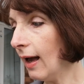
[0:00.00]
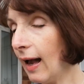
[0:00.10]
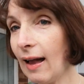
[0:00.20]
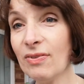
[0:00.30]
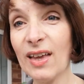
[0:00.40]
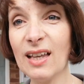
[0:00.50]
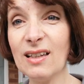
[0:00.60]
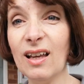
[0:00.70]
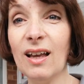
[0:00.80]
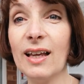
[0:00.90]
And
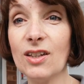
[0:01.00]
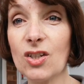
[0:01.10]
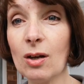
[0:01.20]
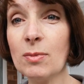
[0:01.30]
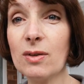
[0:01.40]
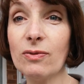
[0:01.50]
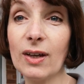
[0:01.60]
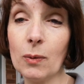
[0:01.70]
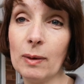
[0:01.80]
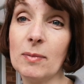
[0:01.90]
then in terms of
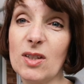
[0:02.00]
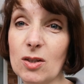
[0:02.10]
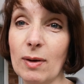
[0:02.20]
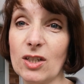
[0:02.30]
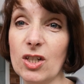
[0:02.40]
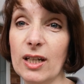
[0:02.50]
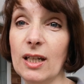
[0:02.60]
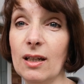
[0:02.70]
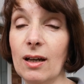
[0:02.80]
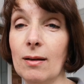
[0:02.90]
equipment to actually
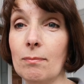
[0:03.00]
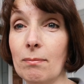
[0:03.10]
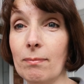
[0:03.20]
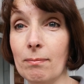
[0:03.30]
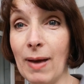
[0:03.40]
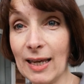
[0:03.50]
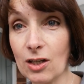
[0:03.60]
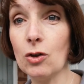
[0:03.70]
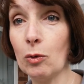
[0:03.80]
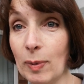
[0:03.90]

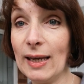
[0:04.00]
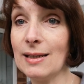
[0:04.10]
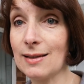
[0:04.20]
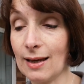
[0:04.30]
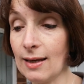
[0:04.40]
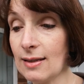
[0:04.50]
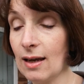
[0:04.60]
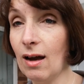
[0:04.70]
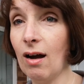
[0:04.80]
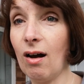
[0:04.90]
make
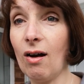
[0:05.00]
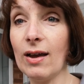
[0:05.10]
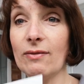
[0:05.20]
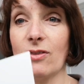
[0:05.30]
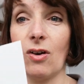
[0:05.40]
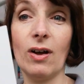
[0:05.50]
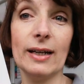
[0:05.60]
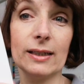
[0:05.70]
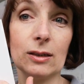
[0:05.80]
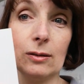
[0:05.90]
pieces, I've got a
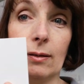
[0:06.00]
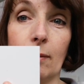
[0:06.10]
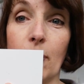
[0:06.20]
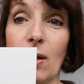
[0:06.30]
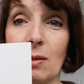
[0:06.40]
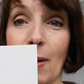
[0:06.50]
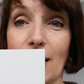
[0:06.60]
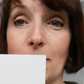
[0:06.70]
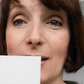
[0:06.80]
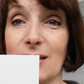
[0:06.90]
little
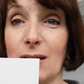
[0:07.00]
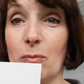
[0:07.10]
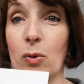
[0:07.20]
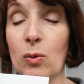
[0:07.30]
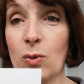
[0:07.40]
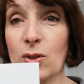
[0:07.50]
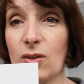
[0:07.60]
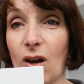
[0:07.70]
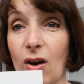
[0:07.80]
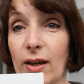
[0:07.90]
Perspex plastic board
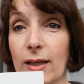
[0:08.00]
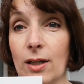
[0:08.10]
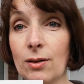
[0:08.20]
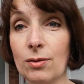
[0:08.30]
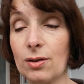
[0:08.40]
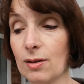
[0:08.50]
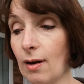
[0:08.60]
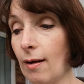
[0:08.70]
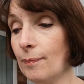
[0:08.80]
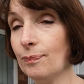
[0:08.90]
that I use
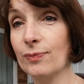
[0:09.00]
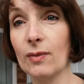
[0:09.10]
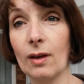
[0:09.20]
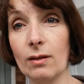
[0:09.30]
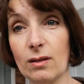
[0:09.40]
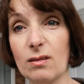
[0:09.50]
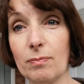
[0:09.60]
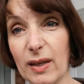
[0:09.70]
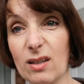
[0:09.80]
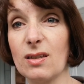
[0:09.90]

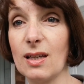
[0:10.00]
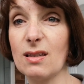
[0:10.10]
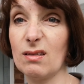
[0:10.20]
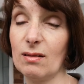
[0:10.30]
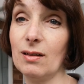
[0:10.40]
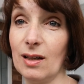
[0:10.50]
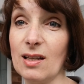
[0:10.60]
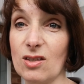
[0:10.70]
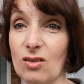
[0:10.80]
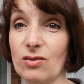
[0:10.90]
because
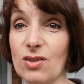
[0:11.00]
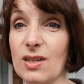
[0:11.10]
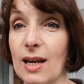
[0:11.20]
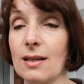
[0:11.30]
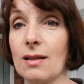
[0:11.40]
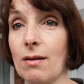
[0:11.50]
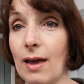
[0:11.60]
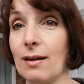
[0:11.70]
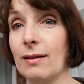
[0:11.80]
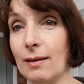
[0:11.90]
it's non-stick, so
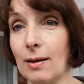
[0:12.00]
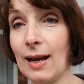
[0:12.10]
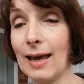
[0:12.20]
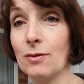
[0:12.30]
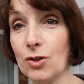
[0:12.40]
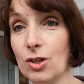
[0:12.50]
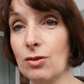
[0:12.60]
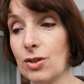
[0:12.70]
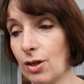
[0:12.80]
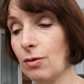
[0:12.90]
that allows you
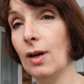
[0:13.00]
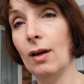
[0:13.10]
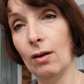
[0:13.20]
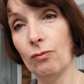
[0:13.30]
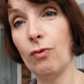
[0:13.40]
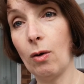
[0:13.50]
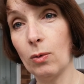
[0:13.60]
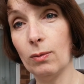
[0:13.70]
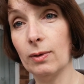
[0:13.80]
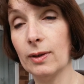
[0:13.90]
to
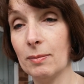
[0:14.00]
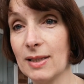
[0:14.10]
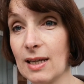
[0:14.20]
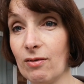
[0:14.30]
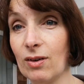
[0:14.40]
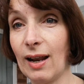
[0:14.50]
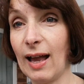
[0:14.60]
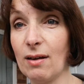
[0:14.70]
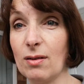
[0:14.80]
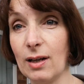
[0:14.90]
roll the material
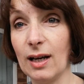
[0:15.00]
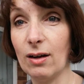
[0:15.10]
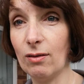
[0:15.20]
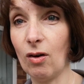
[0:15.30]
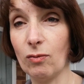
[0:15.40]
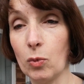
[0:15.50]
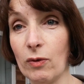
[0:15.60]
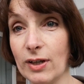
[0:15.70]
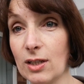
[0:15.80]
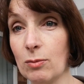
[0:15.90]
out and not
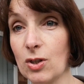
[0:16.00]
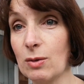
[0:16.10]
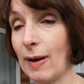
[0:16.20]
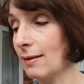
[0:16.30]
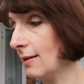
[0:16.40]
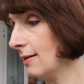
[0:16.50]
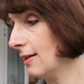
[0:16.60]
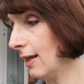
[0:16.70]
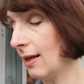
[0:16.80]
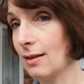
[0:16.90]
worry too much about it
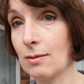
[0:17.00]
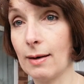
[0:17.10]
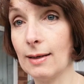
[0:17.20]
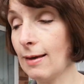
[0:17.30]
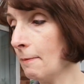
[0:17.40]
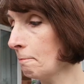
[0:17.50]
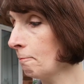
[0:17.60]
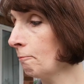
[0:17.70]
sticking to anything.